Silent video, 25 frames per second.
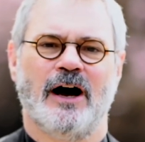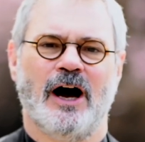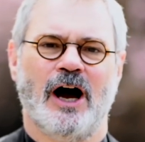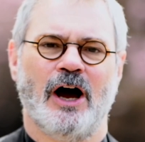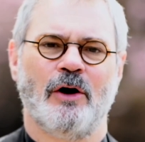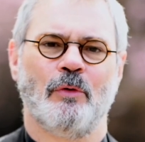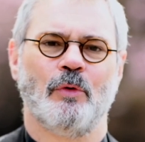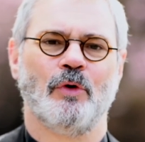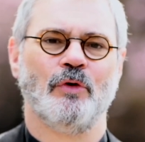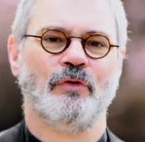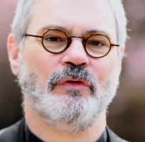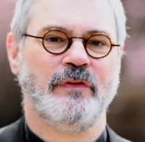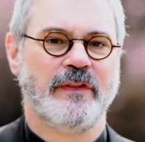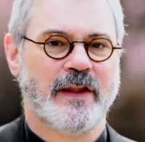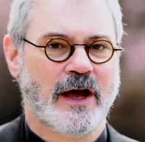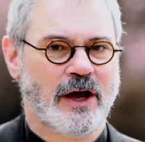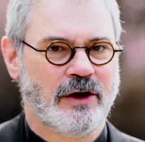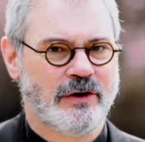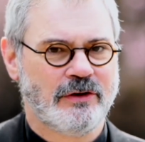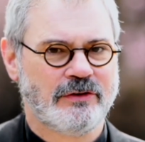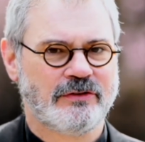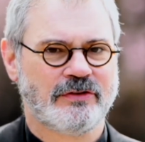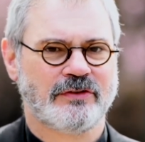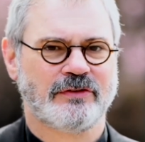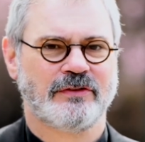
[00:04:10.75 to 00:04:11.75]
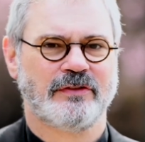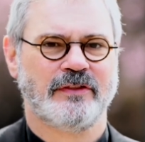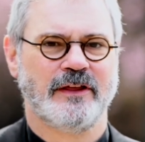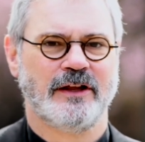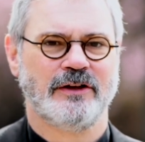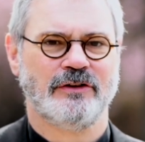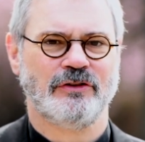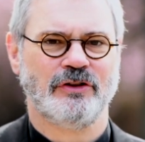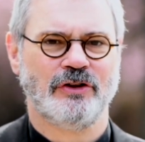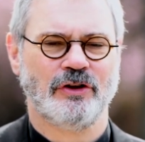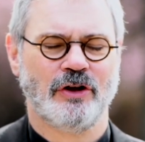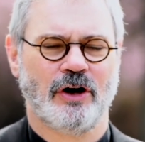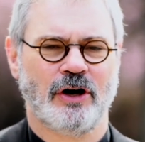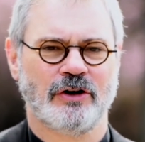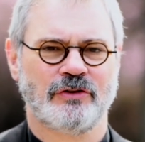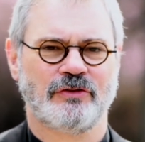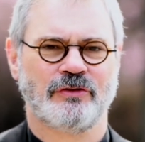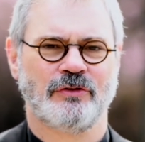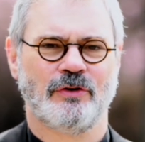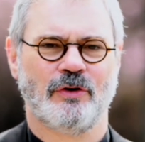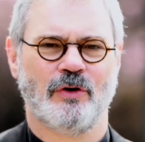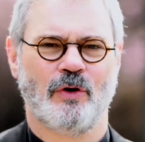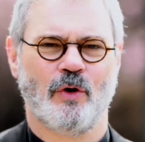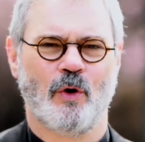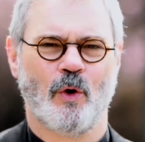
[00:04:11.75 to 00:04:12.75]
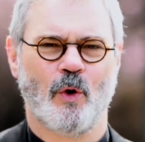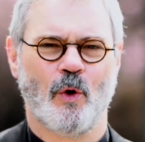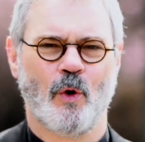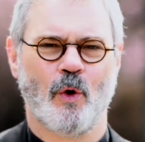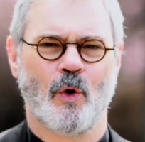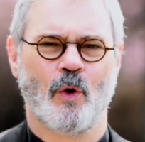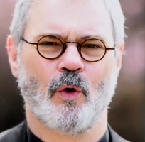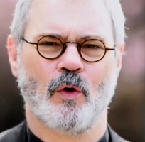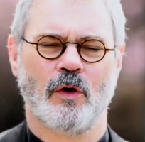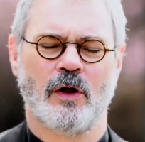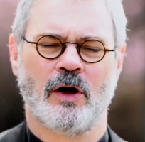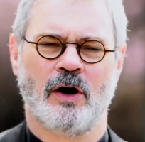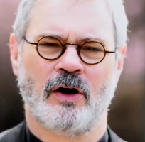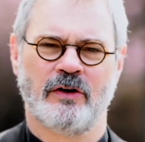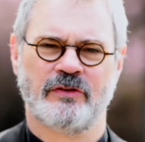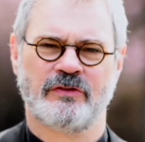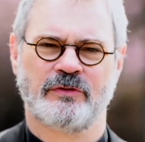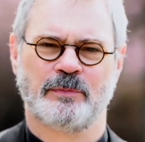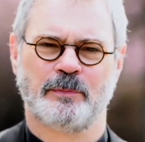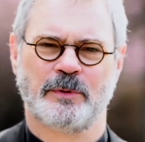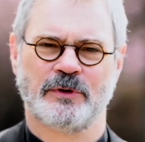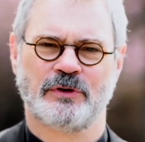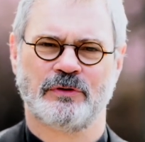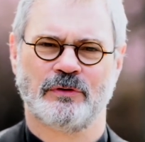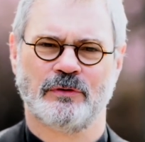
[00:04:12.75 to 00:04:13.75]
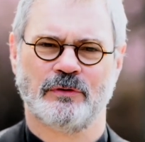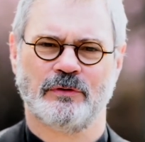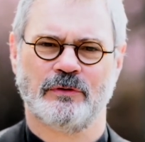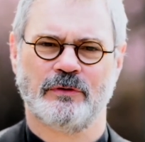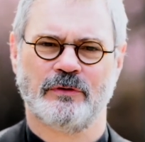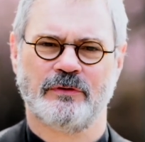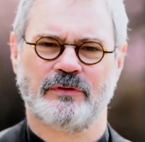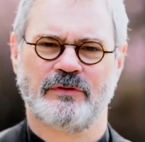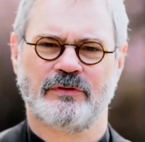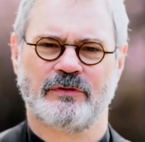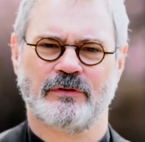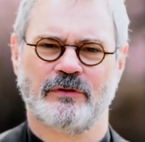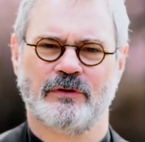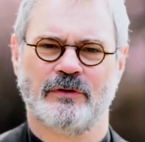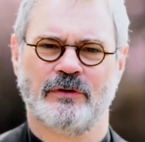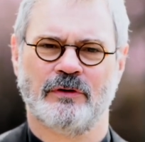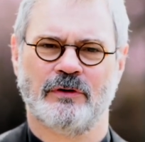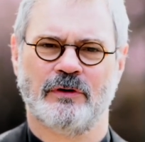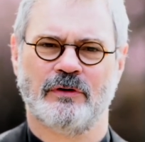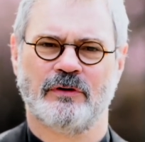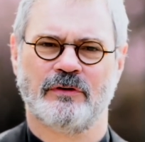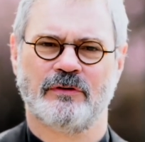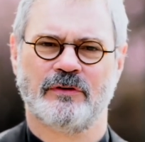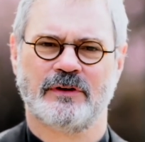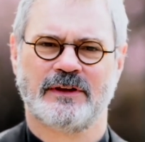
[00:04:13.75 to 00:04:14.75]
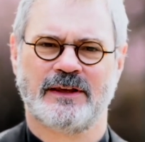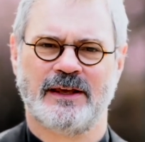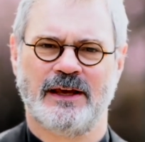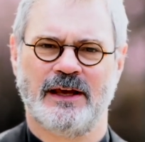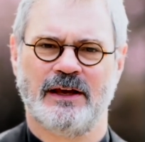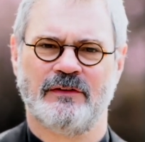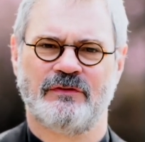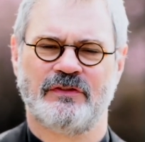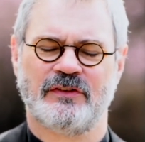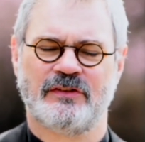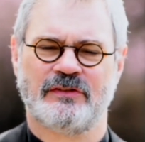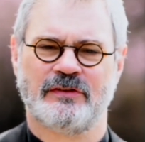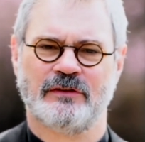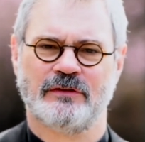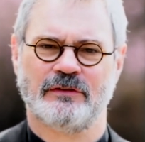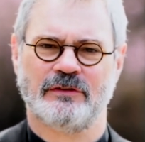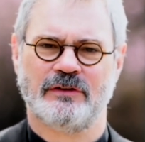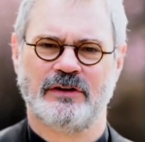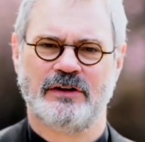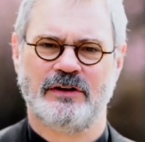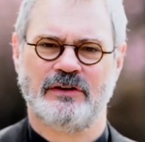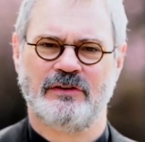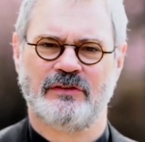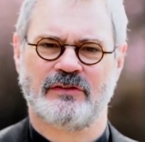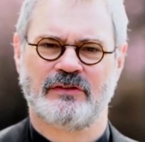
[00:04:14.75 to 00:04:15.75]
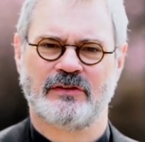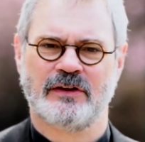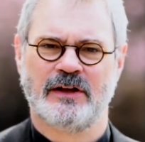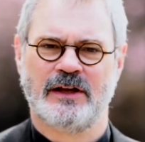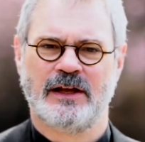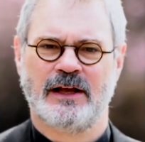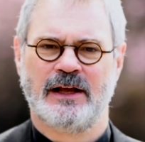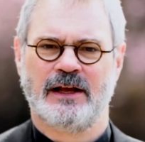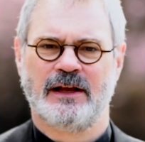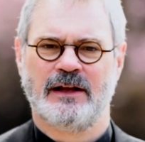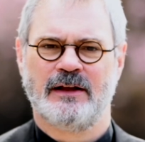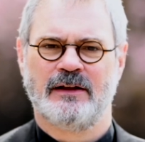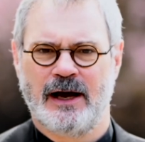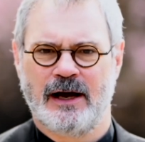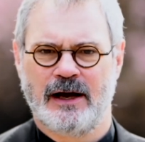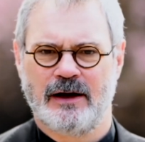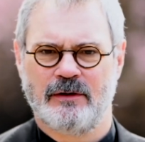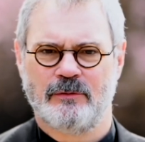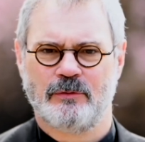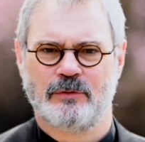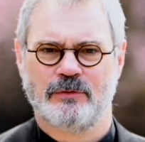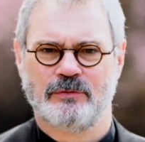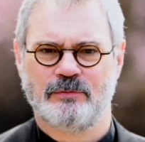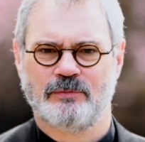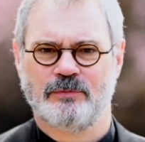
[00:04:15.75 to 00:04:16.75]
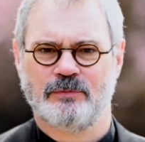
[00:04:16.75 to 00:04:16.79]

I will note that not all hospitals or care facilities are